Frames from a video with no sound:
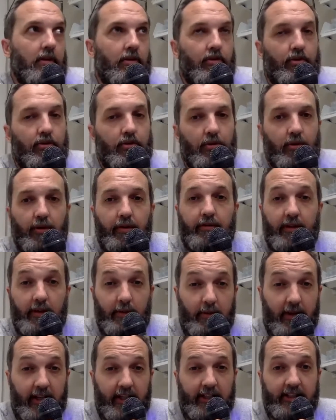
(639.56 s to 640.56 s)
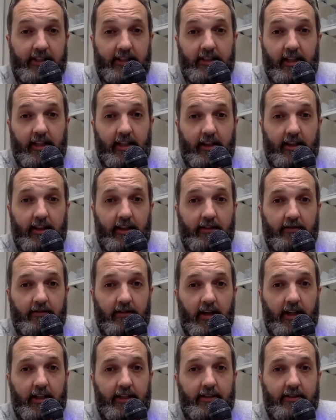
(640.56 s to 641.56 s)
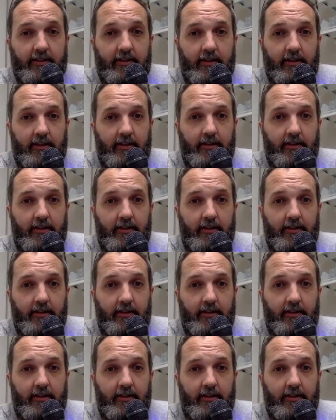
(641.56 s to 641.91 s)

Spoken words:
2 or 3 minutes and let the thing run